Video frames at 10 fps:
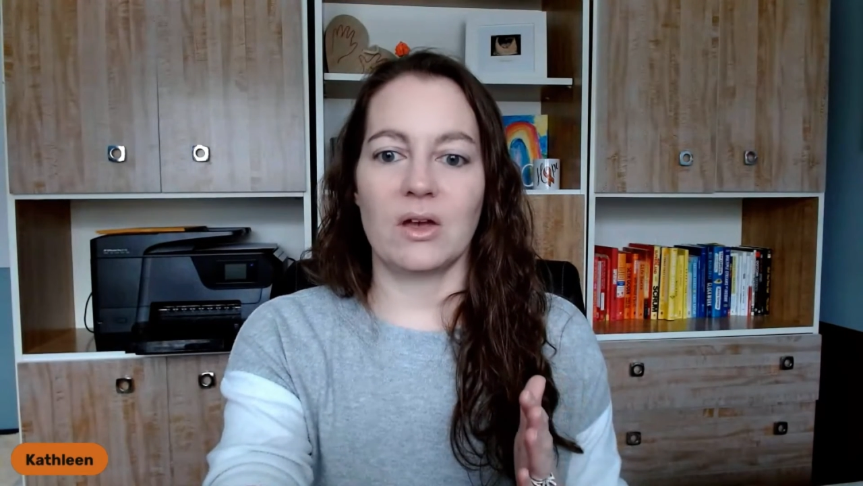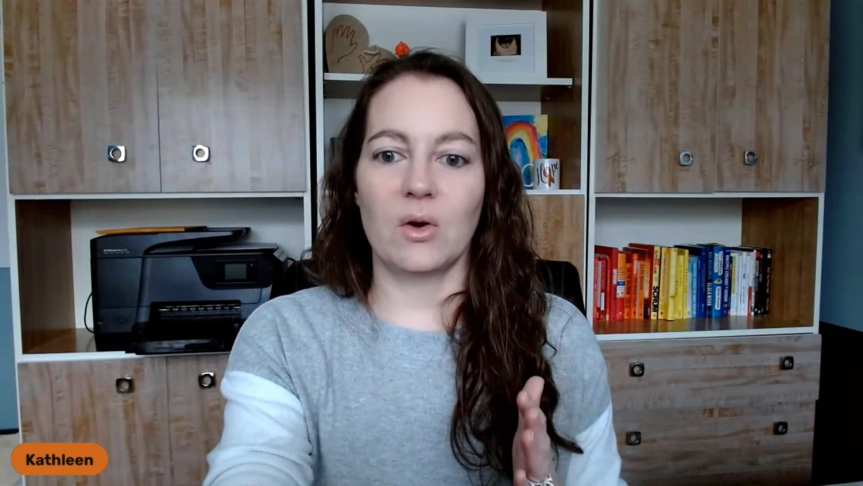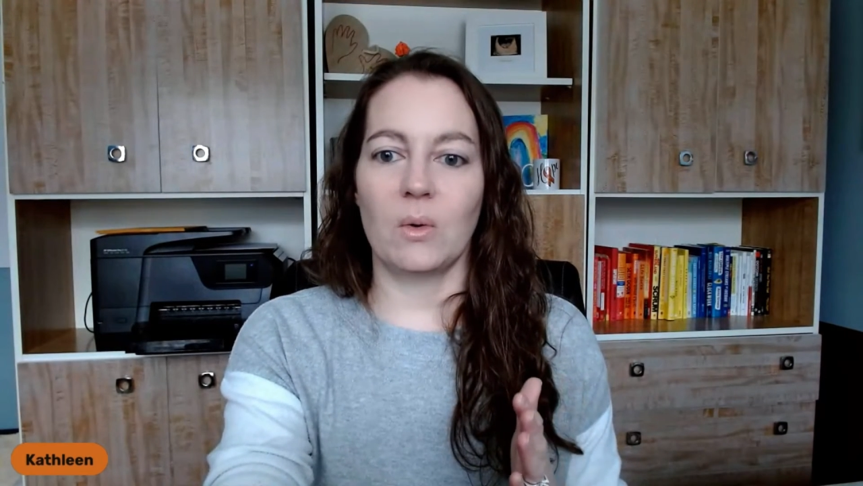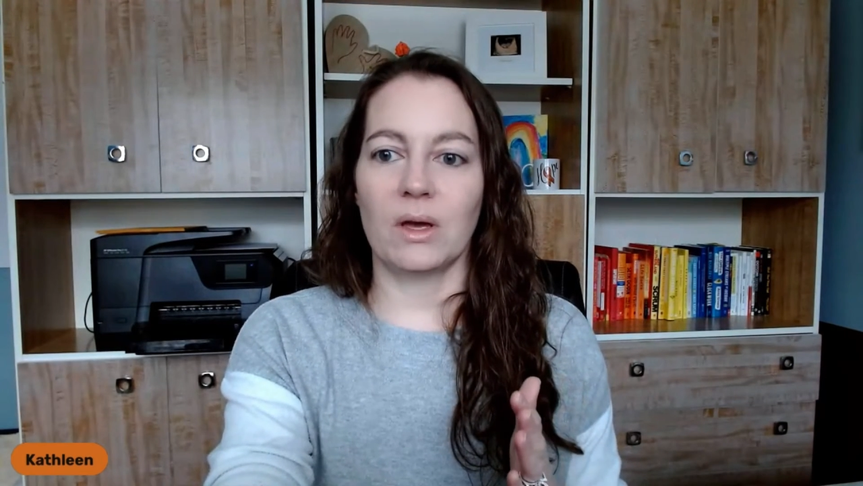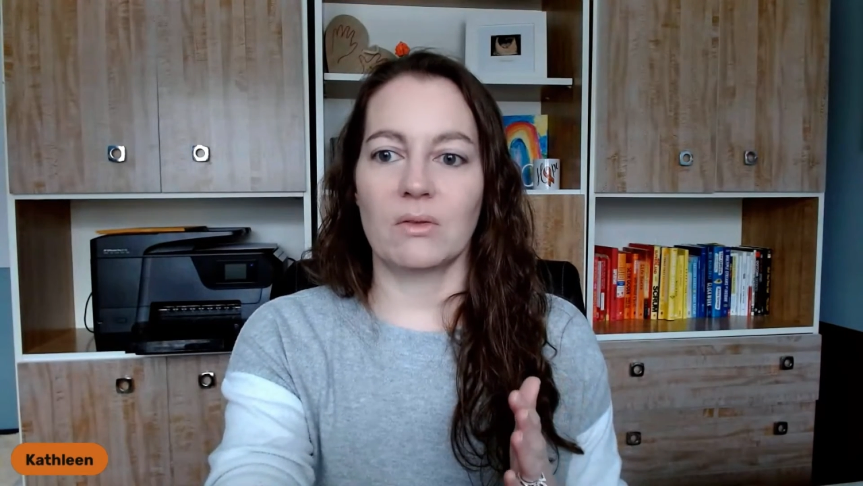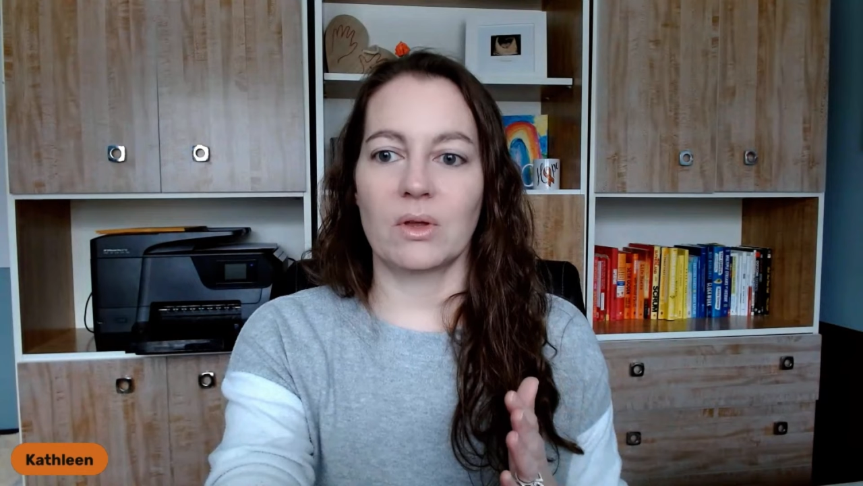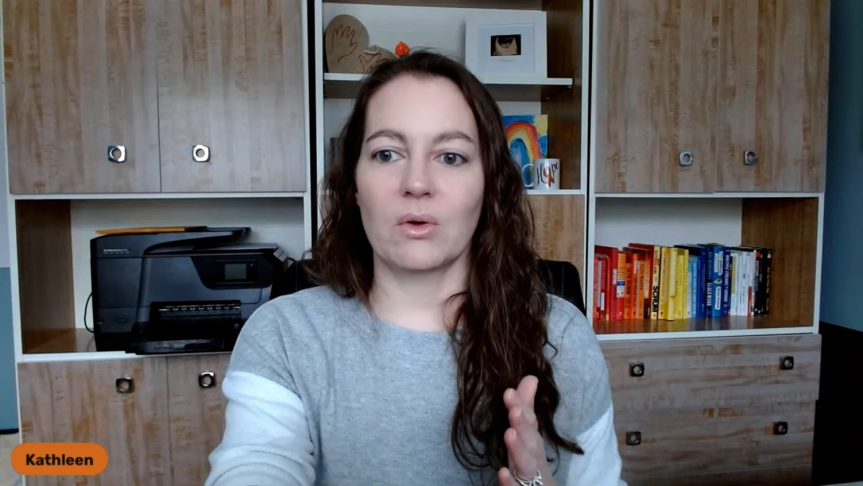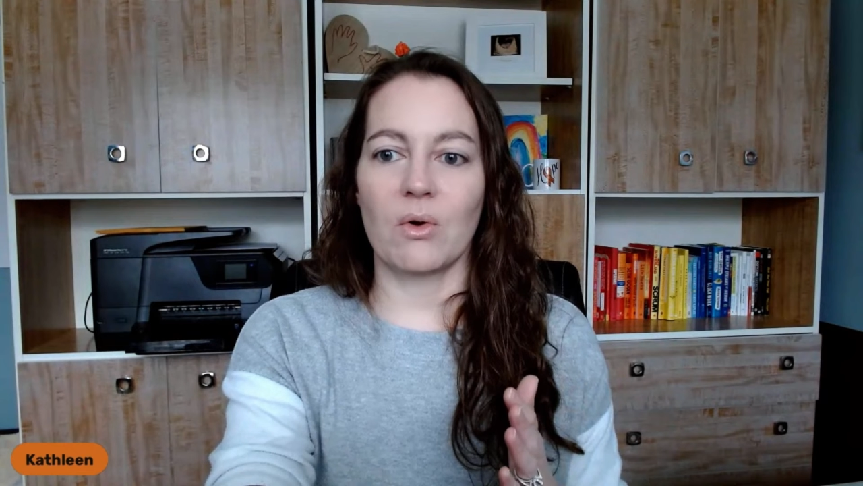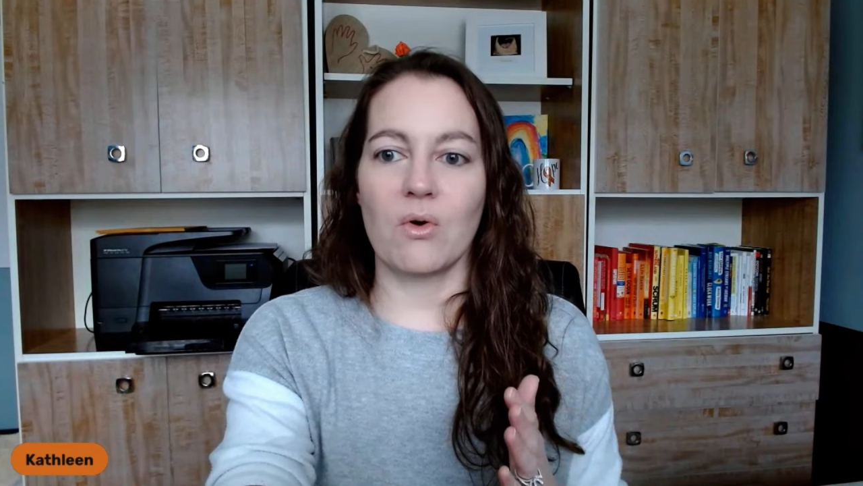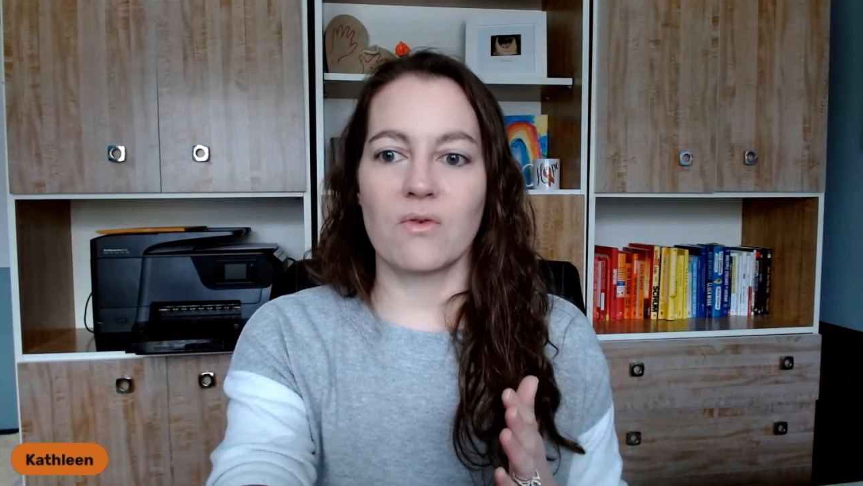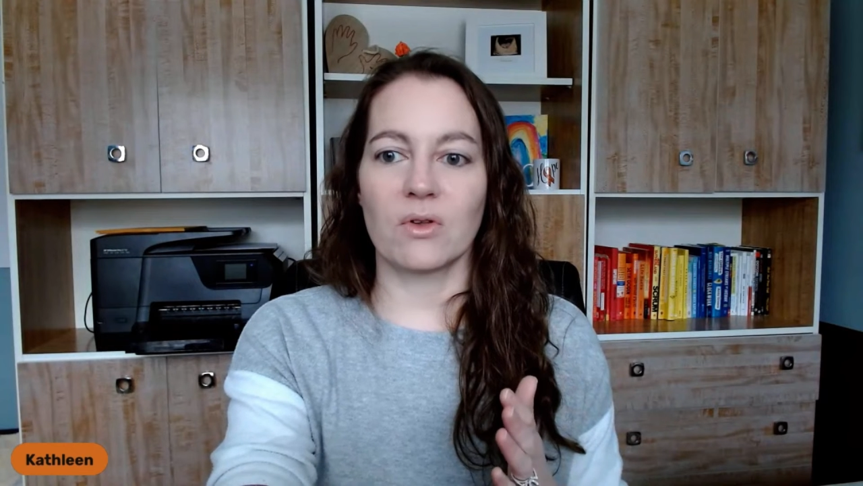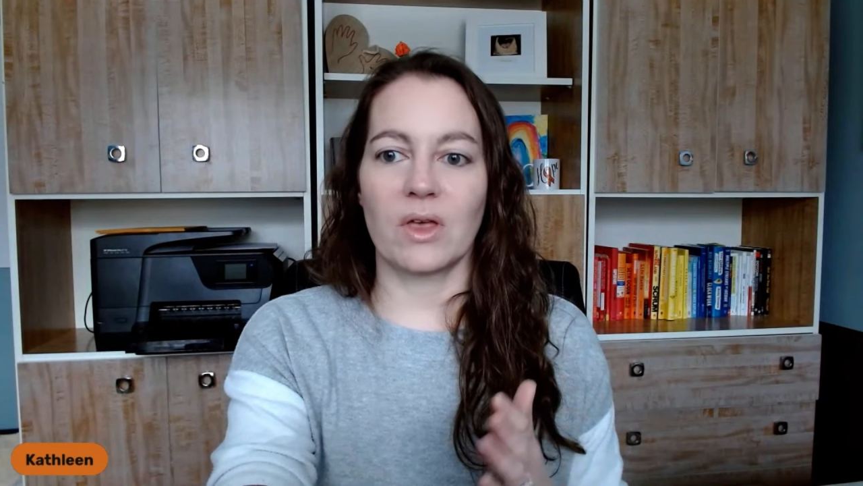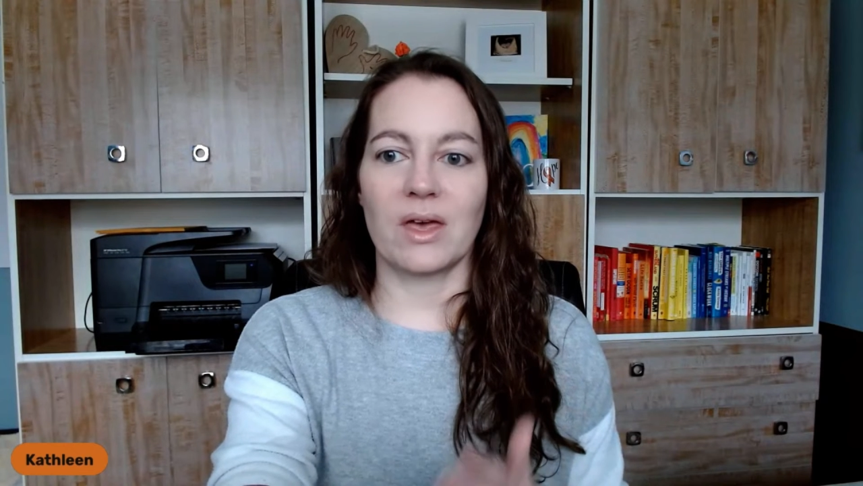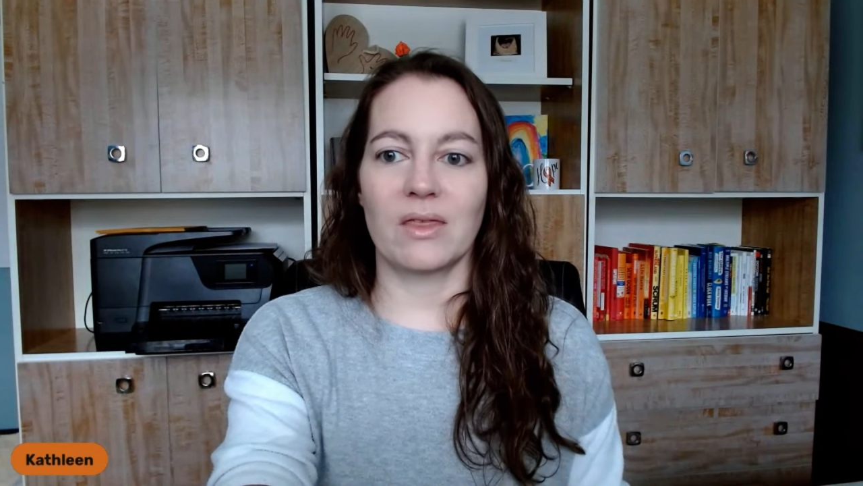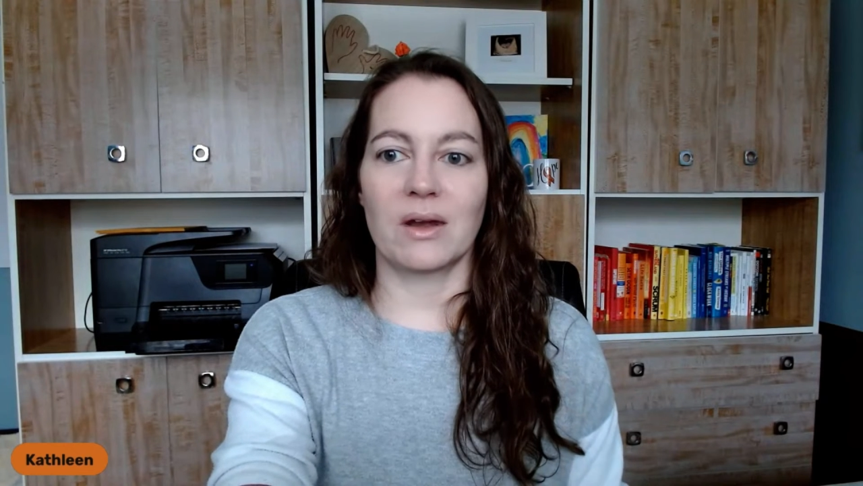quick little
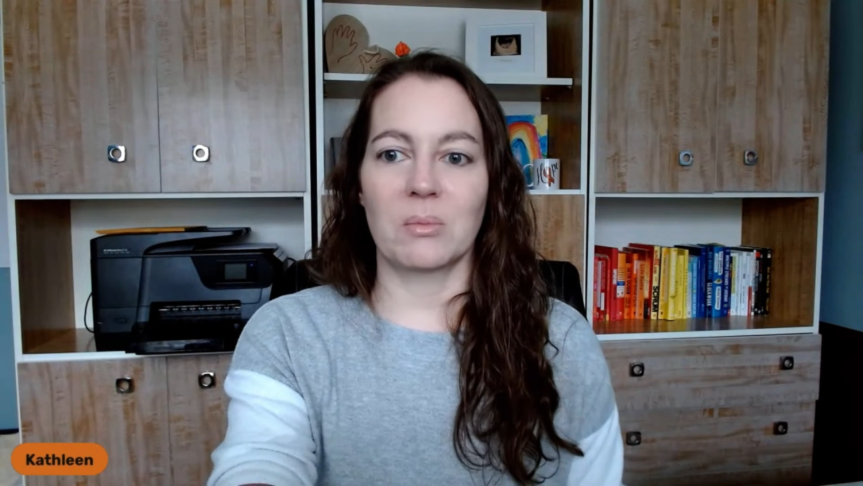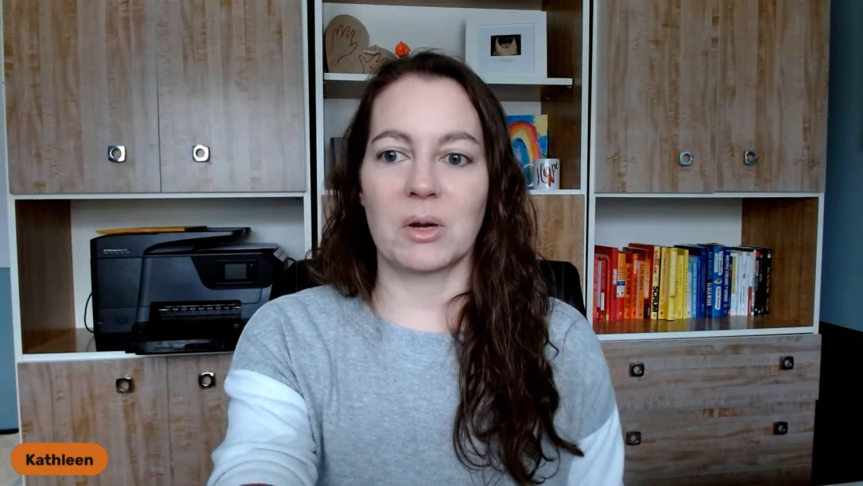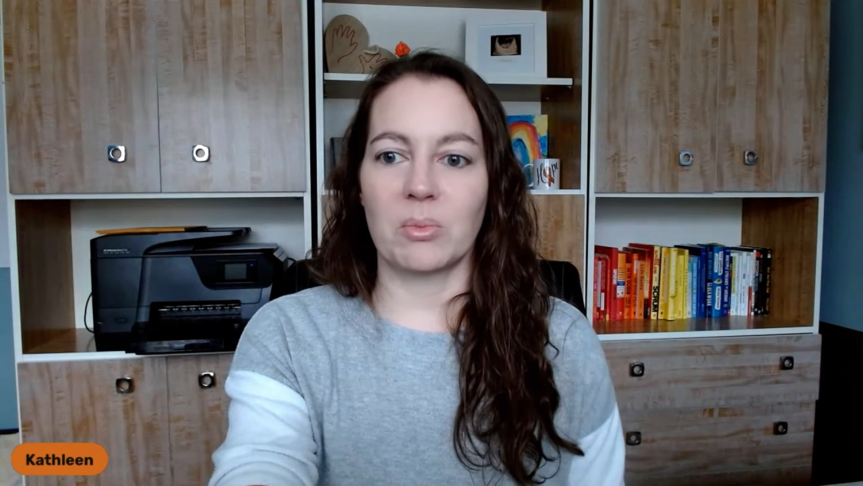overlay that I'm going to